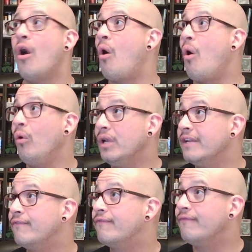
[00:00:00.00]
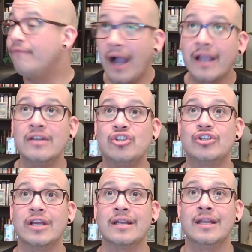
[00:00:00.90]
Holy fucking
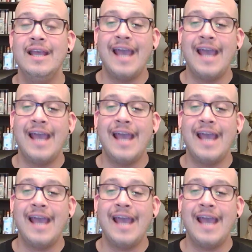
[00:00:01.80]
shit.